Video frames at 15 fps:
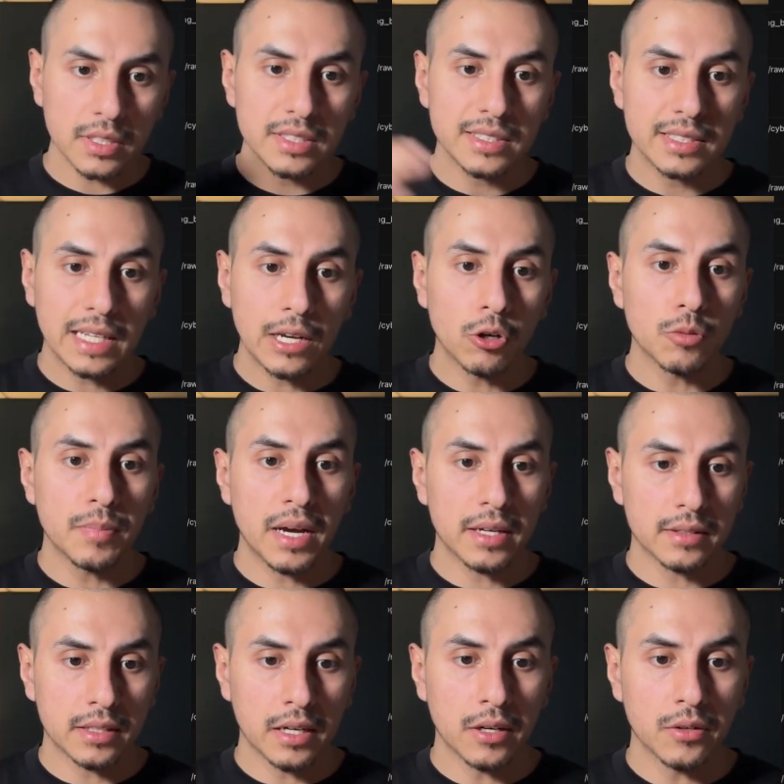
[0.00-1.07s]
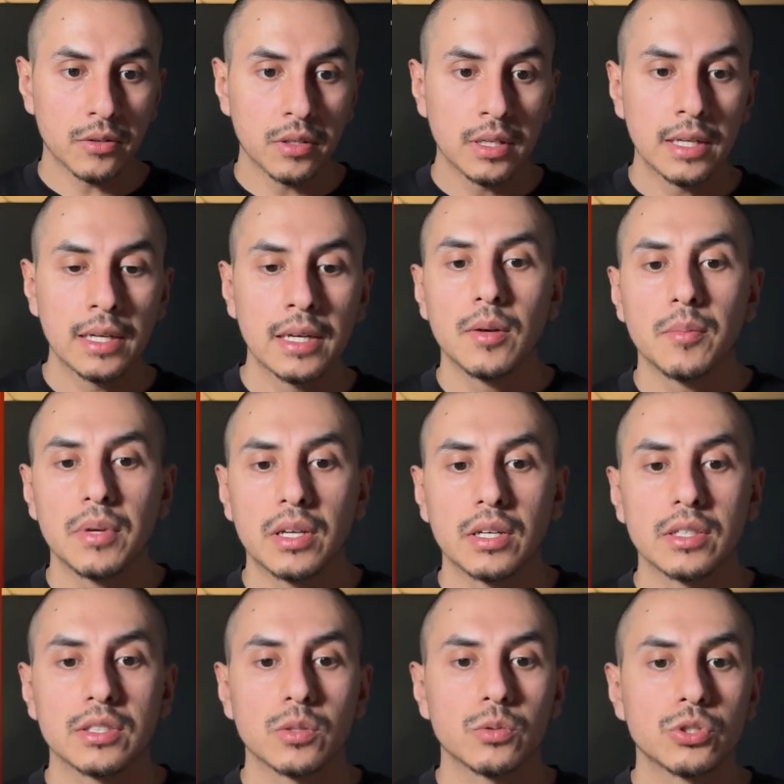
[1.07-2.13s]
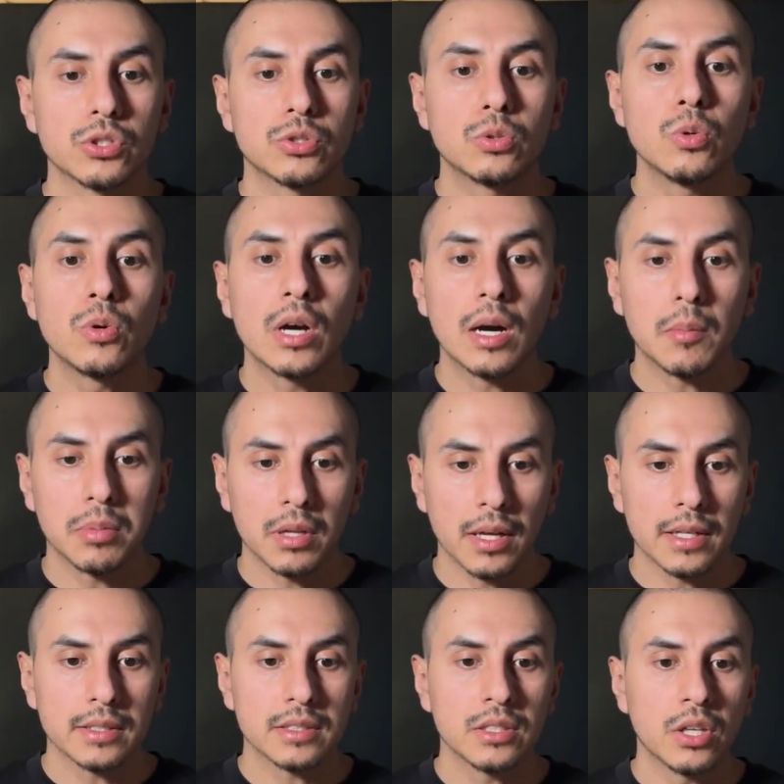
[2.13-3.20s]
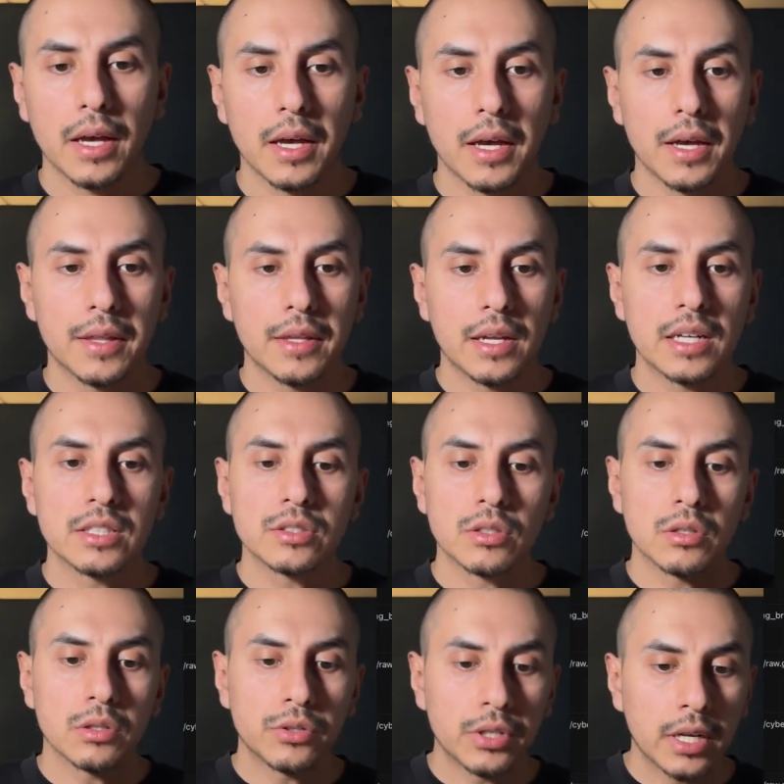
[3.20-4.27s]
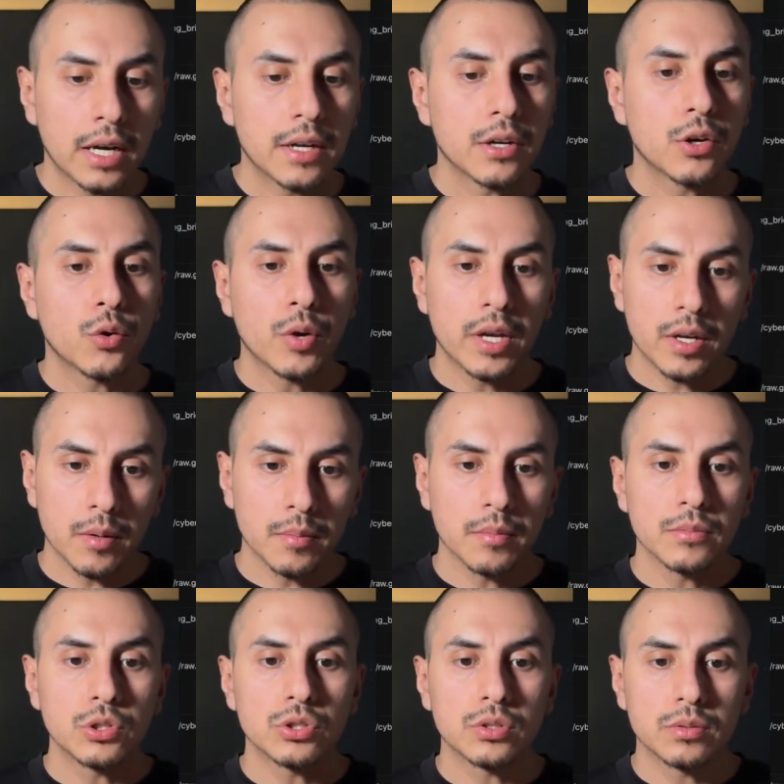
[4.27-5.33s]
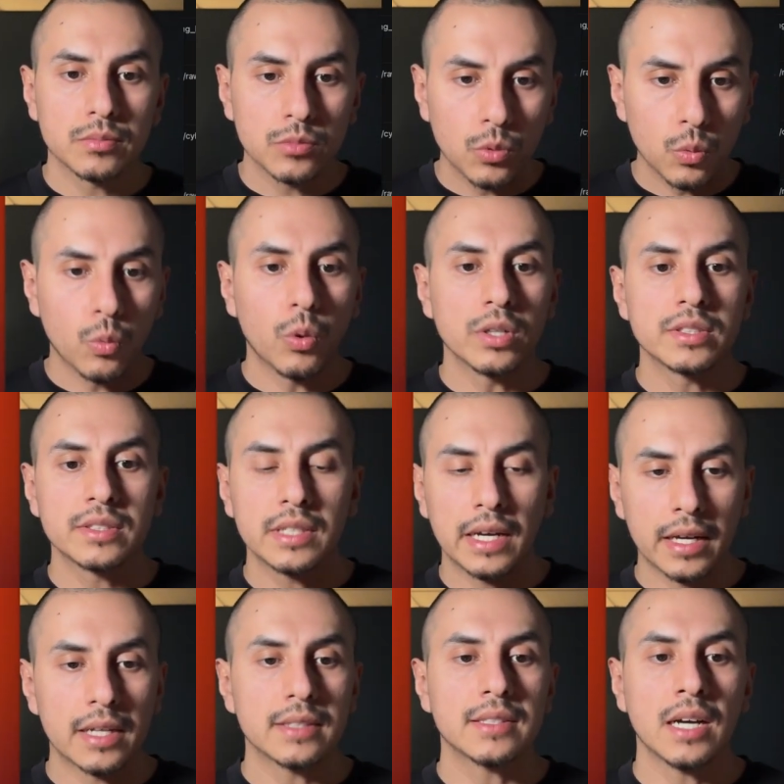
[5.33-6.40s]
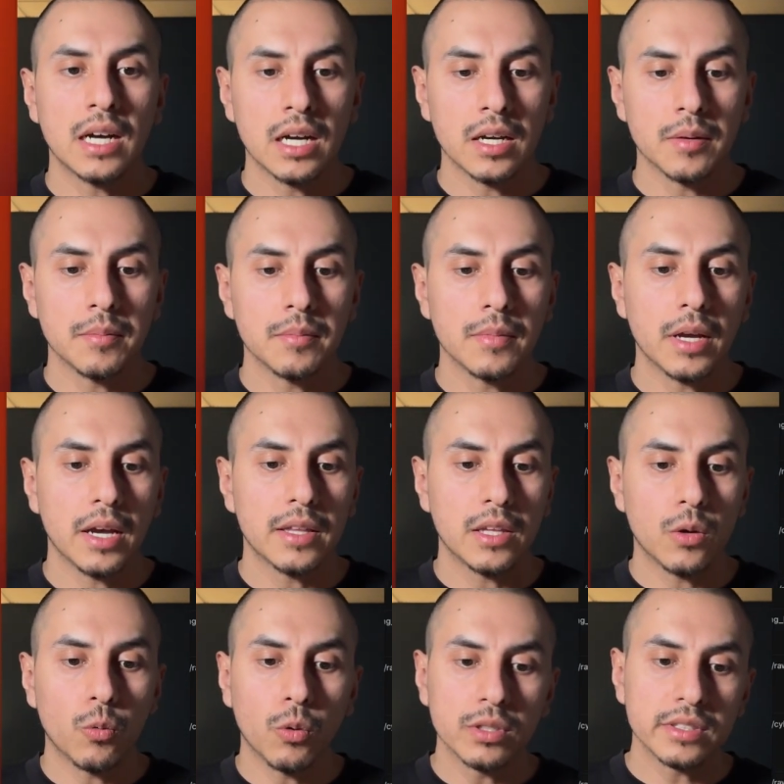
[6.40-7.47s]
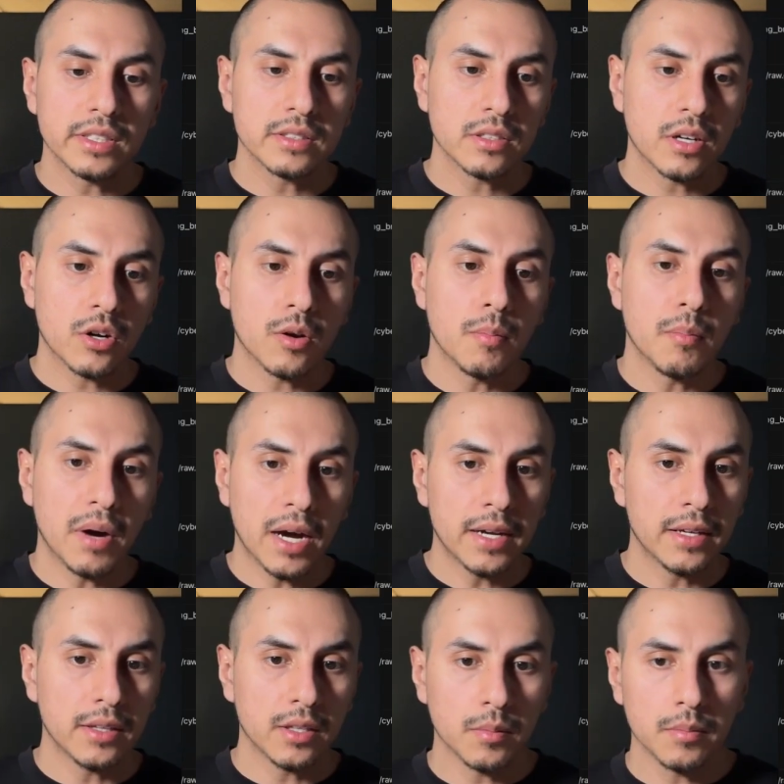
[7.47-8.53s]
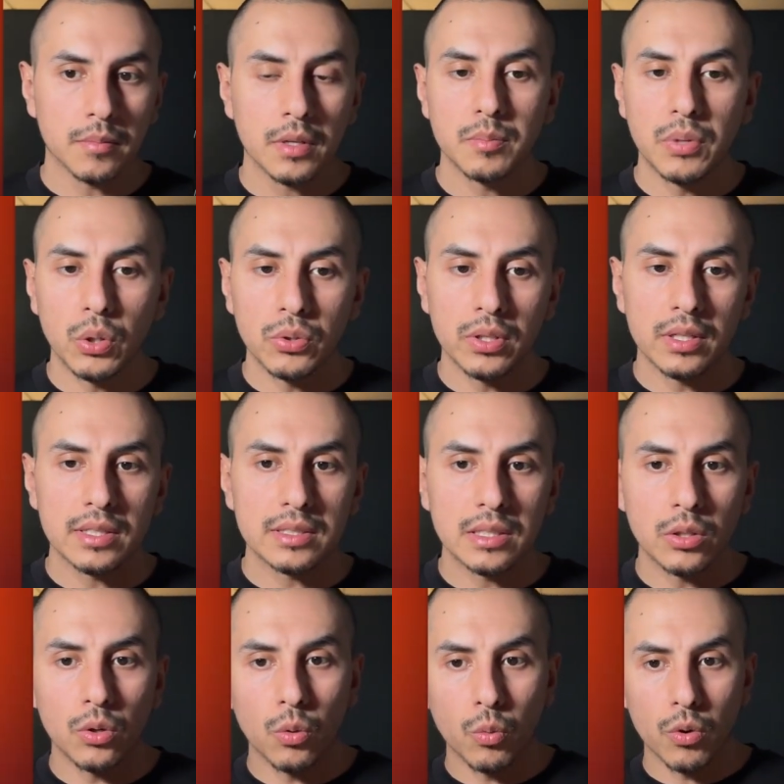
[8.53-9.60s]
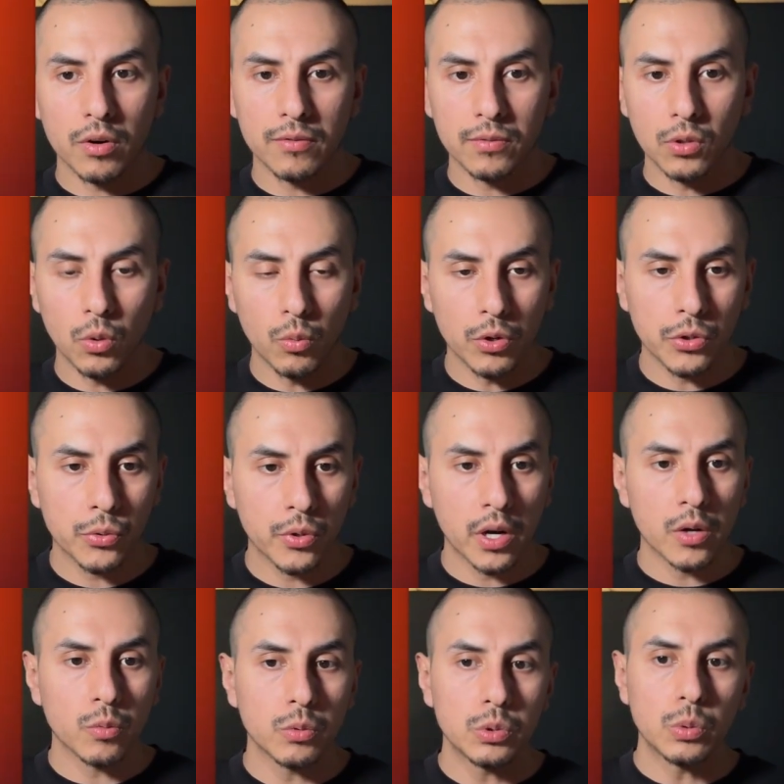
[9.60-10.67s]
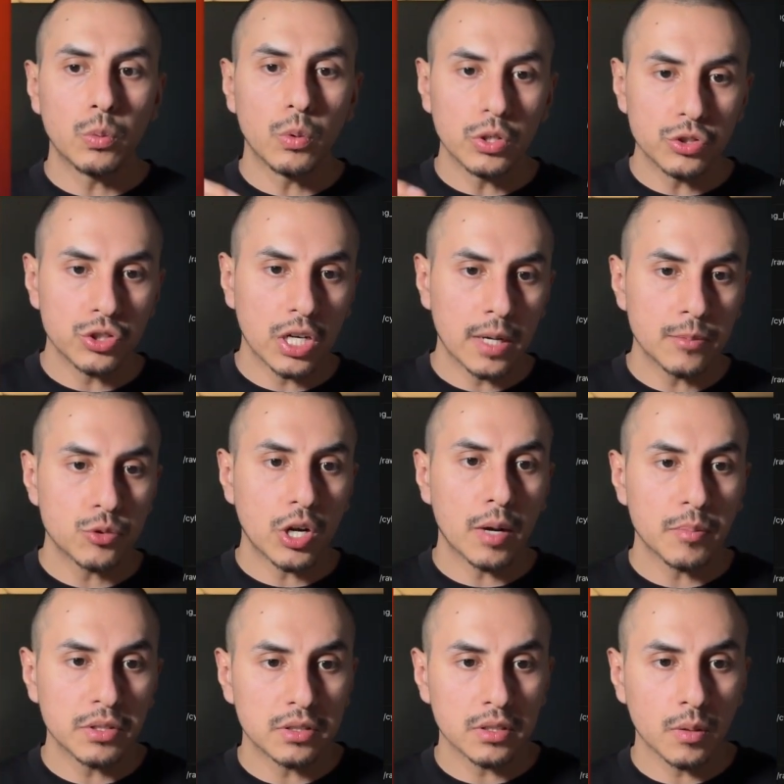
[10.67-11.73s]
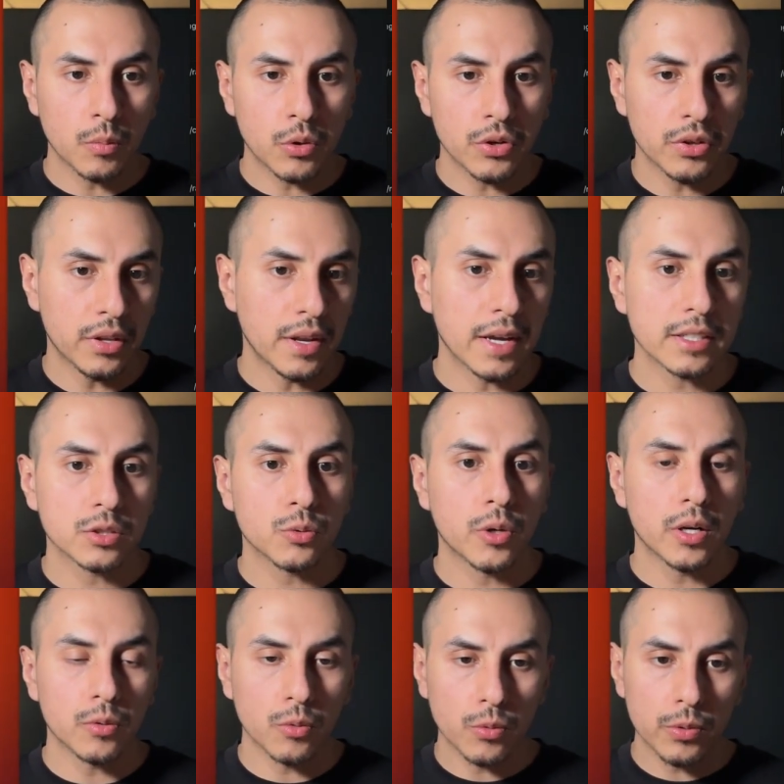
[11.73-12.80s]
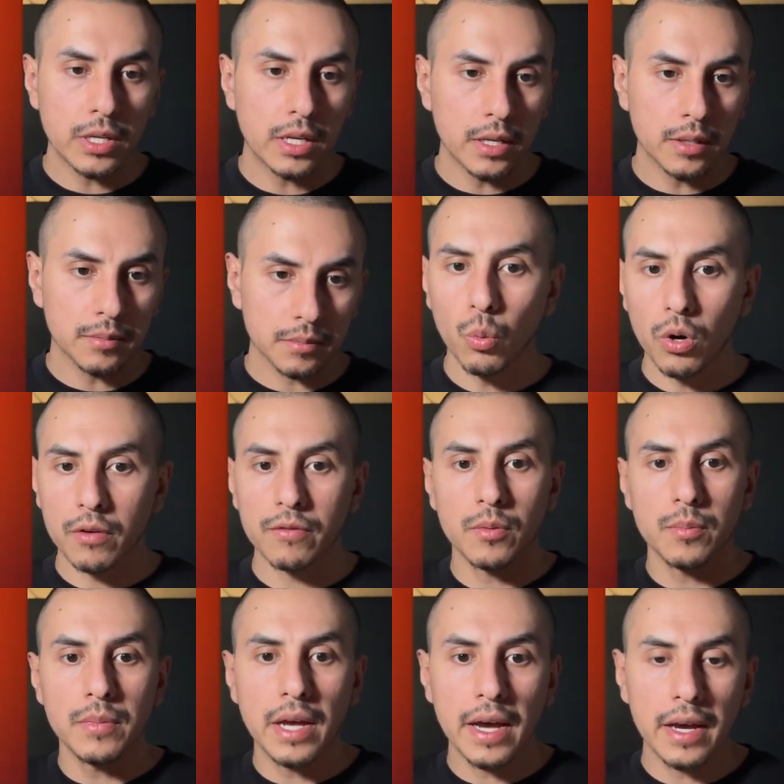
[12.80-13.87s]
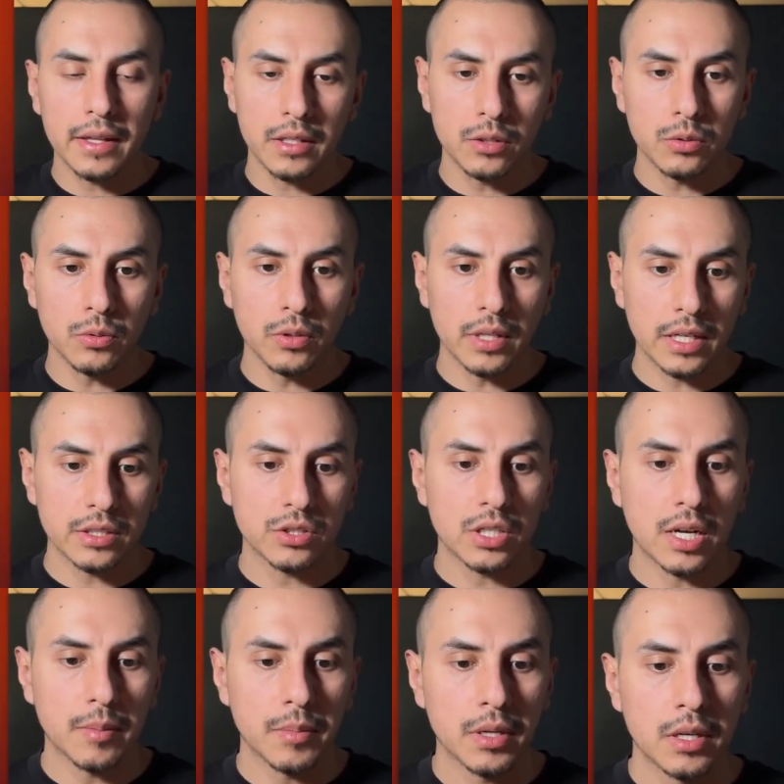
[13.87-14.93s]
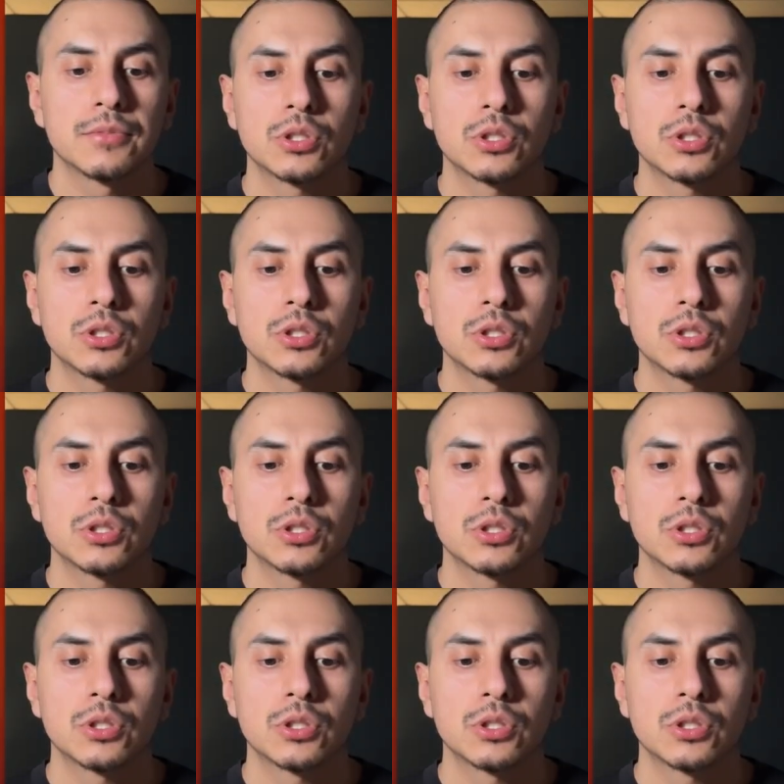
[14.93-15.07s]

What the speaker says: scaled back down because it was just too complex. And then I started learning how to create them just one stack at a time. And then once I started combining them, building this little workflow, one cron will do one job, drop it somewhere, the next cron will read it, work from that, and then do the next job.